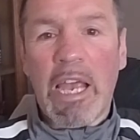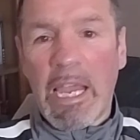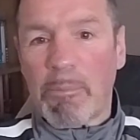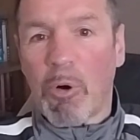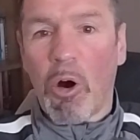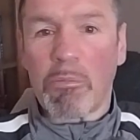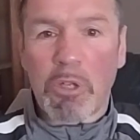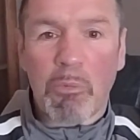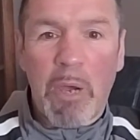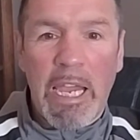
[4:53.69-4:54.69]
He
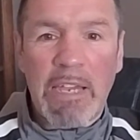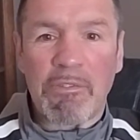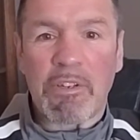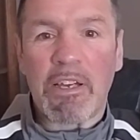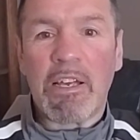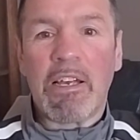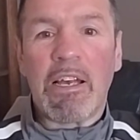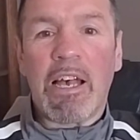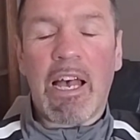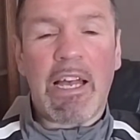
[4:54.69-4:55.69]
bobbed and weaved,
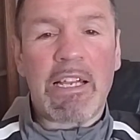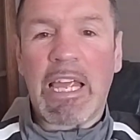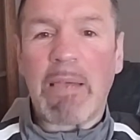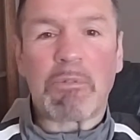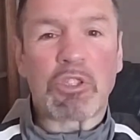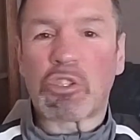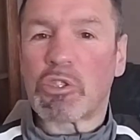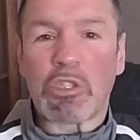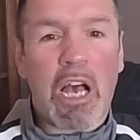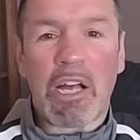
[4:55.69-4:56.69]
and he
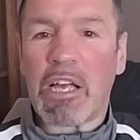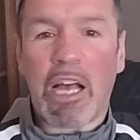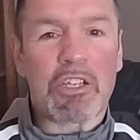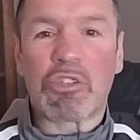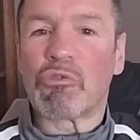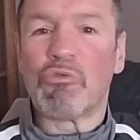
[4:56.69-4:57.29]
had